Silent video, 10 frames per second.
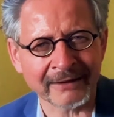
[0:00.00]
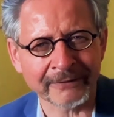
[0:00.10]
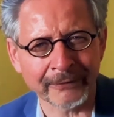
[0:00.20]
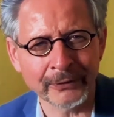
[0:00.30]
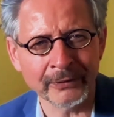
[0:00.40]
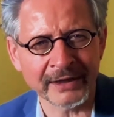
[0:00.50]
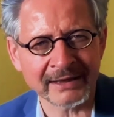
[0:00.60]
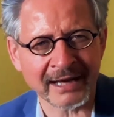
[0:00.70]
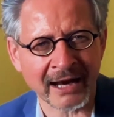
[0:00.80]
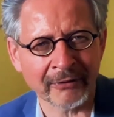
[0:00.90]
through the
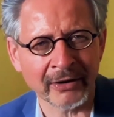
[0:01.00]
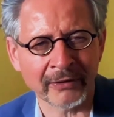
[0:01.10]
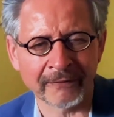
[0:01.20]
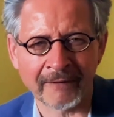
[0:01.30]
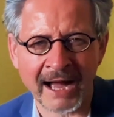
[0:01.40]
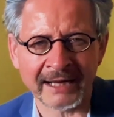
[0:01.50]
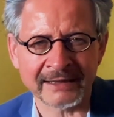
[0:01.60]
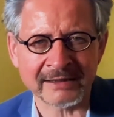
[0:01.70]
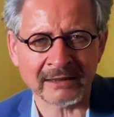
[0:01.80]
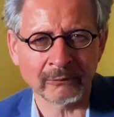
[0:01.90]
terror of
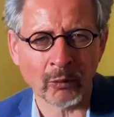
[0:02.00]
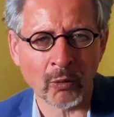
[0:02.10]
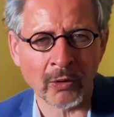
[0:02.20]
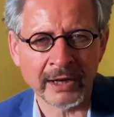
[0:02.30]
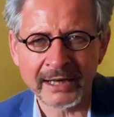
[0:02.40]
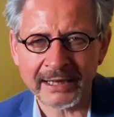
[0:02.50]
violence and war,